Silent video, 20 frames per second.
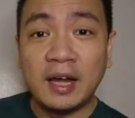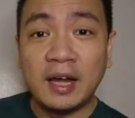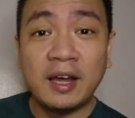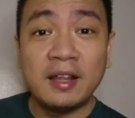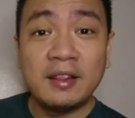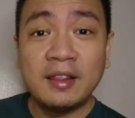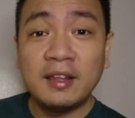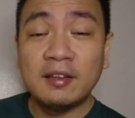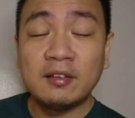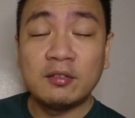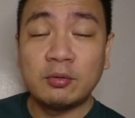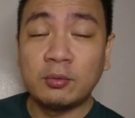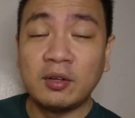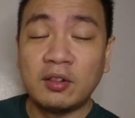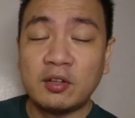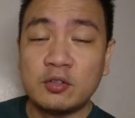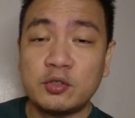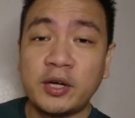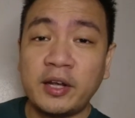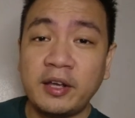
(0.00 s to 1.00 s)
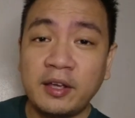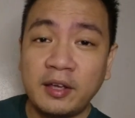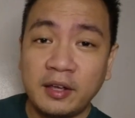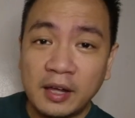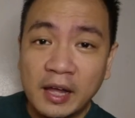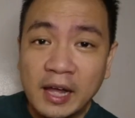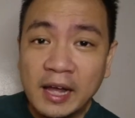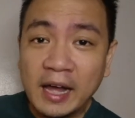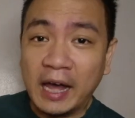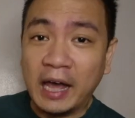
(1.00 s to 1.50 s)
I think it's worth
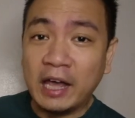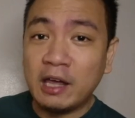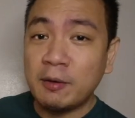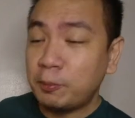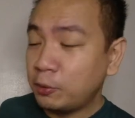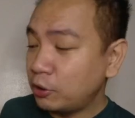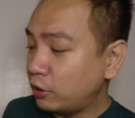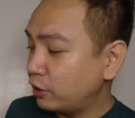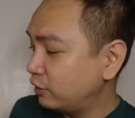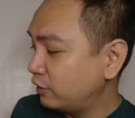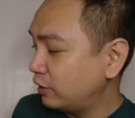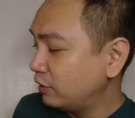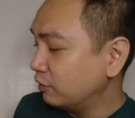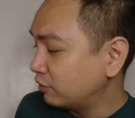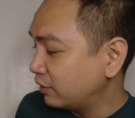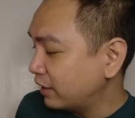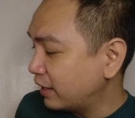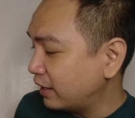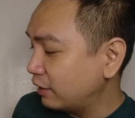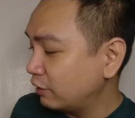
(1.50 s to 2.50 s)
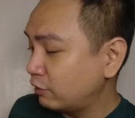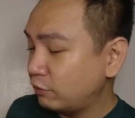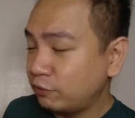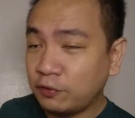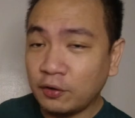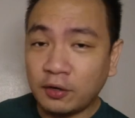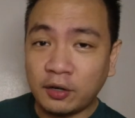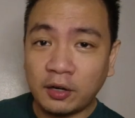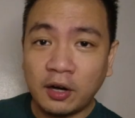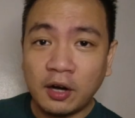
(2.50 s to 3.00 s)
trying. I applaud these guys
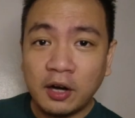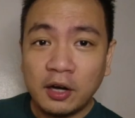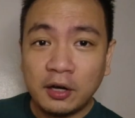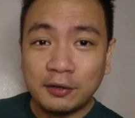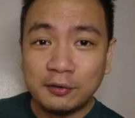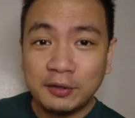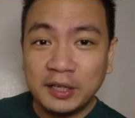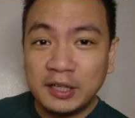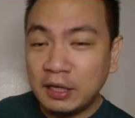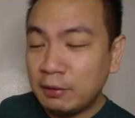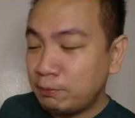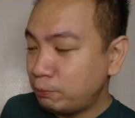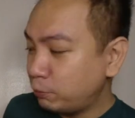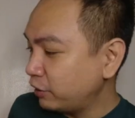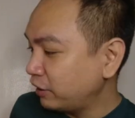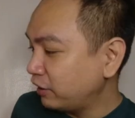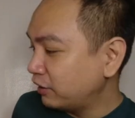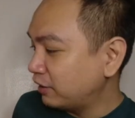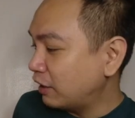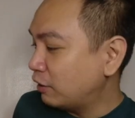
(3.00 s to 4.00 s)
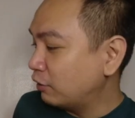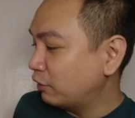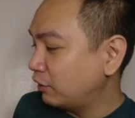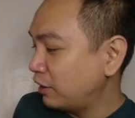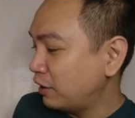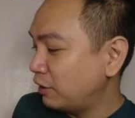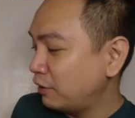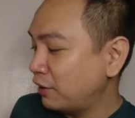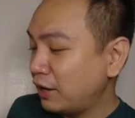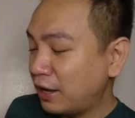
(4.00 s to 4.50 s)
for really putting it
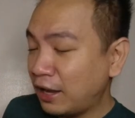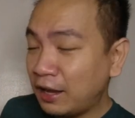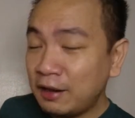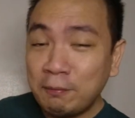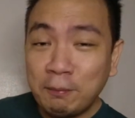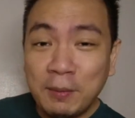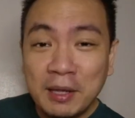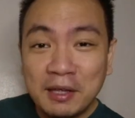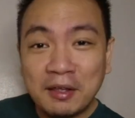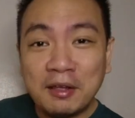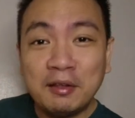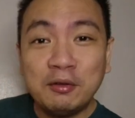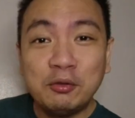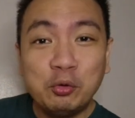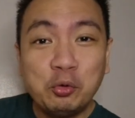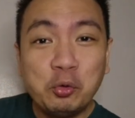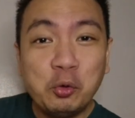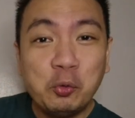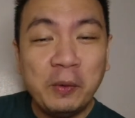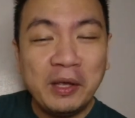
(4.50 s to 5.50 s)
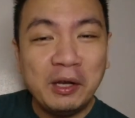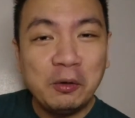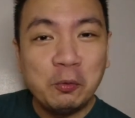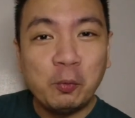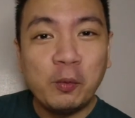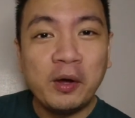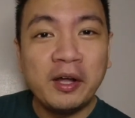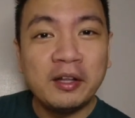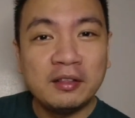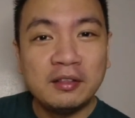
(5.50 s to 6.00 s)
out there and making do with
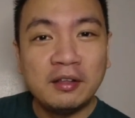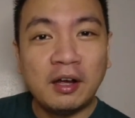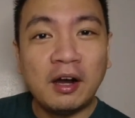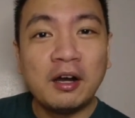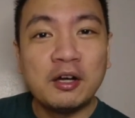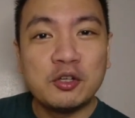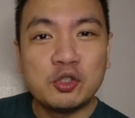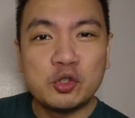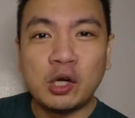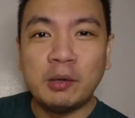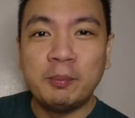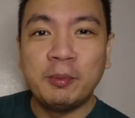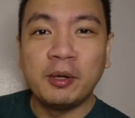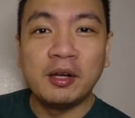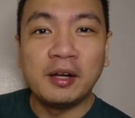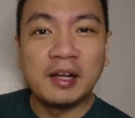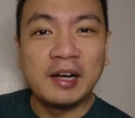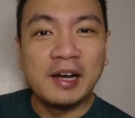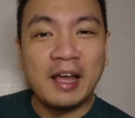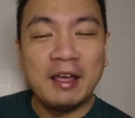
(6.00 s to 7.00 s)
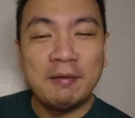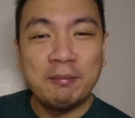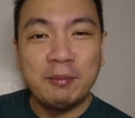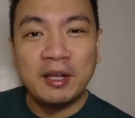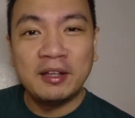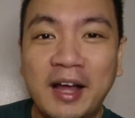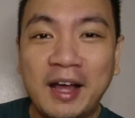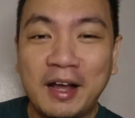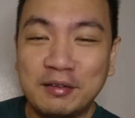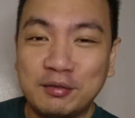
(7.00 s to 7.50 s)
what our tropical
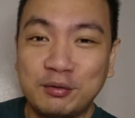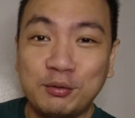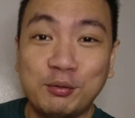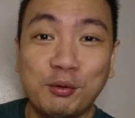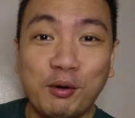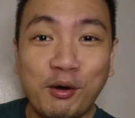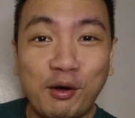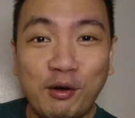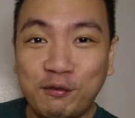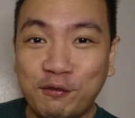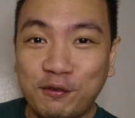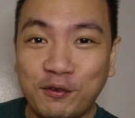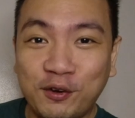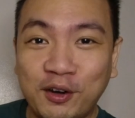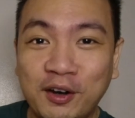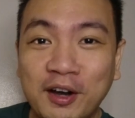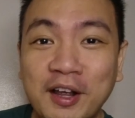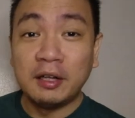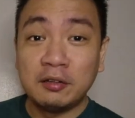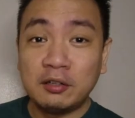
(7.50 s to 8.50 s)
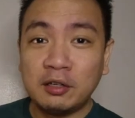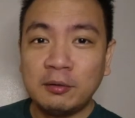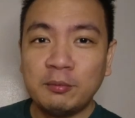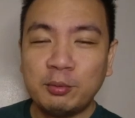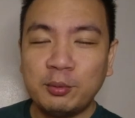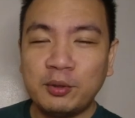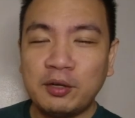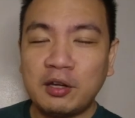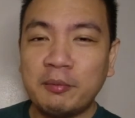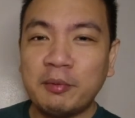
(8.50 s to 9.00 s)
climate has to offer in
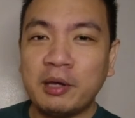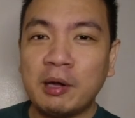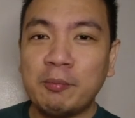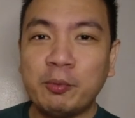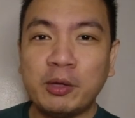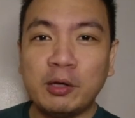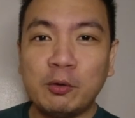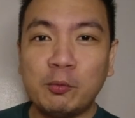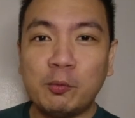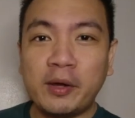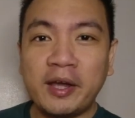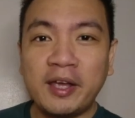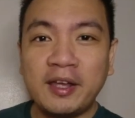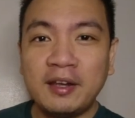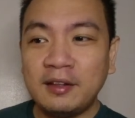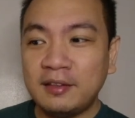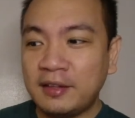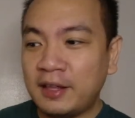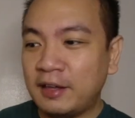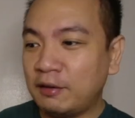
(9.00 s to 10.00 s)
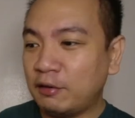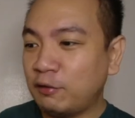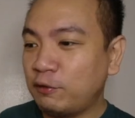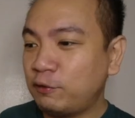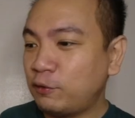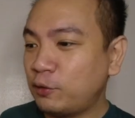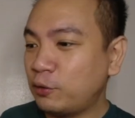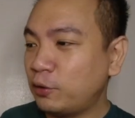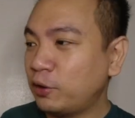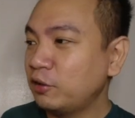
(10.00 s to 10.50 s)
terms of coming up with wine that,
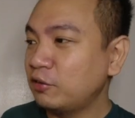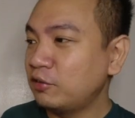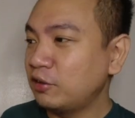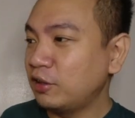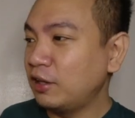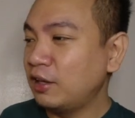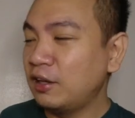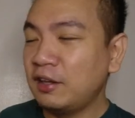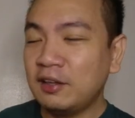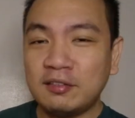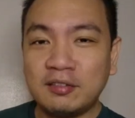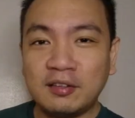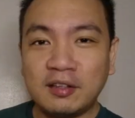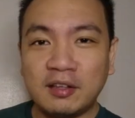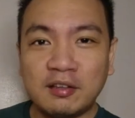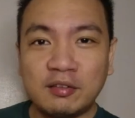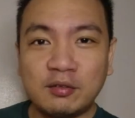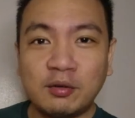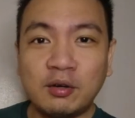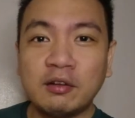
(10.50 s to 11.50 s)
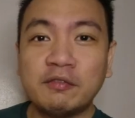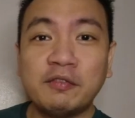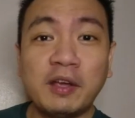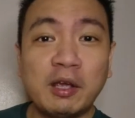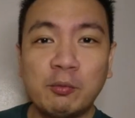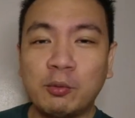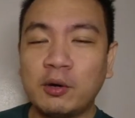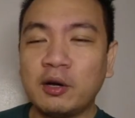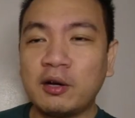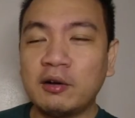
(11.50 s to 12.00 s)
of course, is sort of
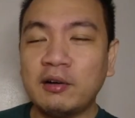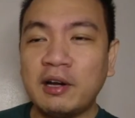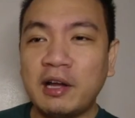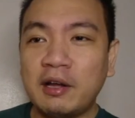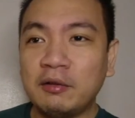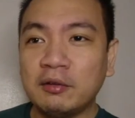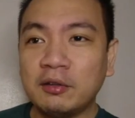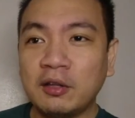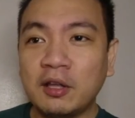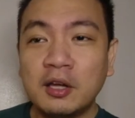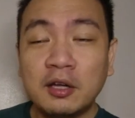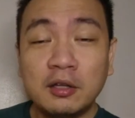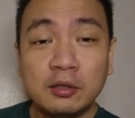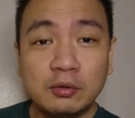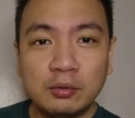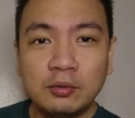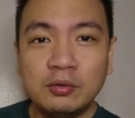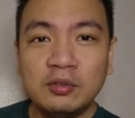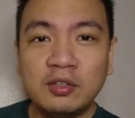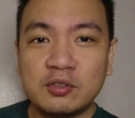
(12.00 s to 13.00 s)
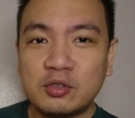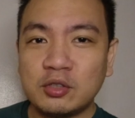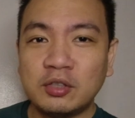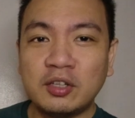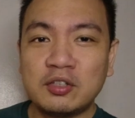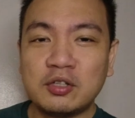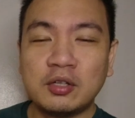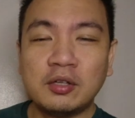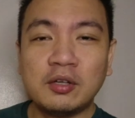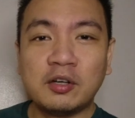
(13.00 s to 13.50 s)
a workaround to the
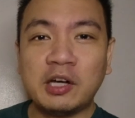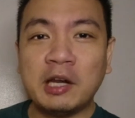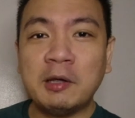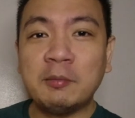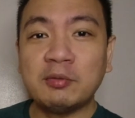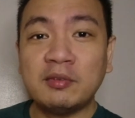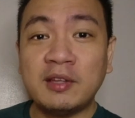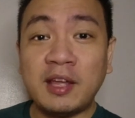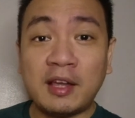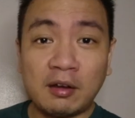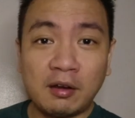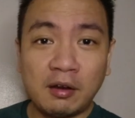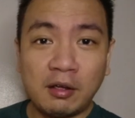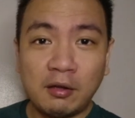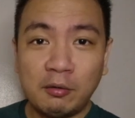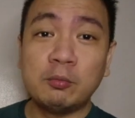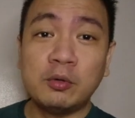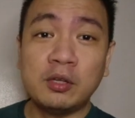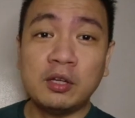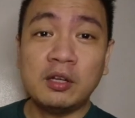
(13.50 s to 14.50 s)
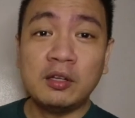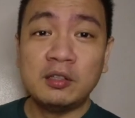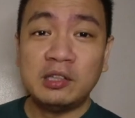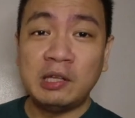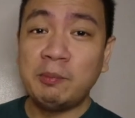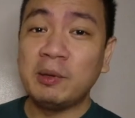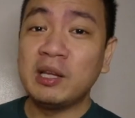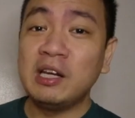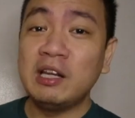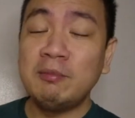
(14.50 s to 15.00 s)
traditional grapes that would
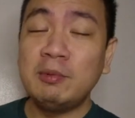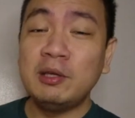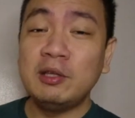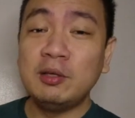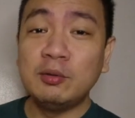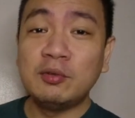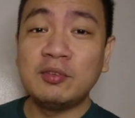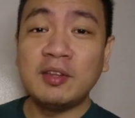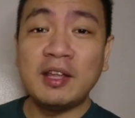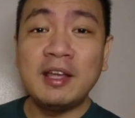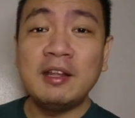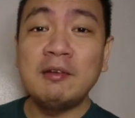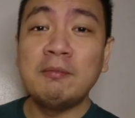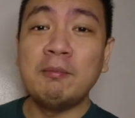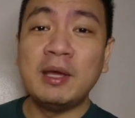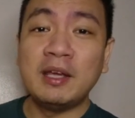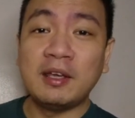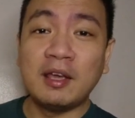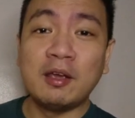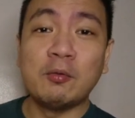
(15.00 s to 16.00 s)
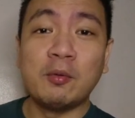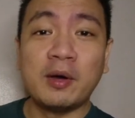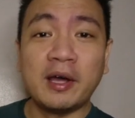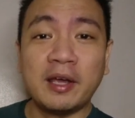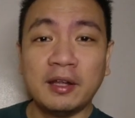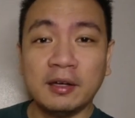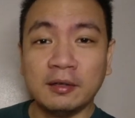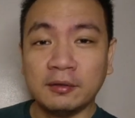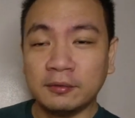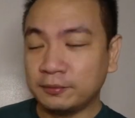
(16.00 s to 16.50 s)
typically be used in making
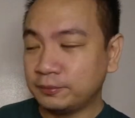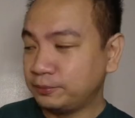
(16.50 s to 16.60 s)
wine.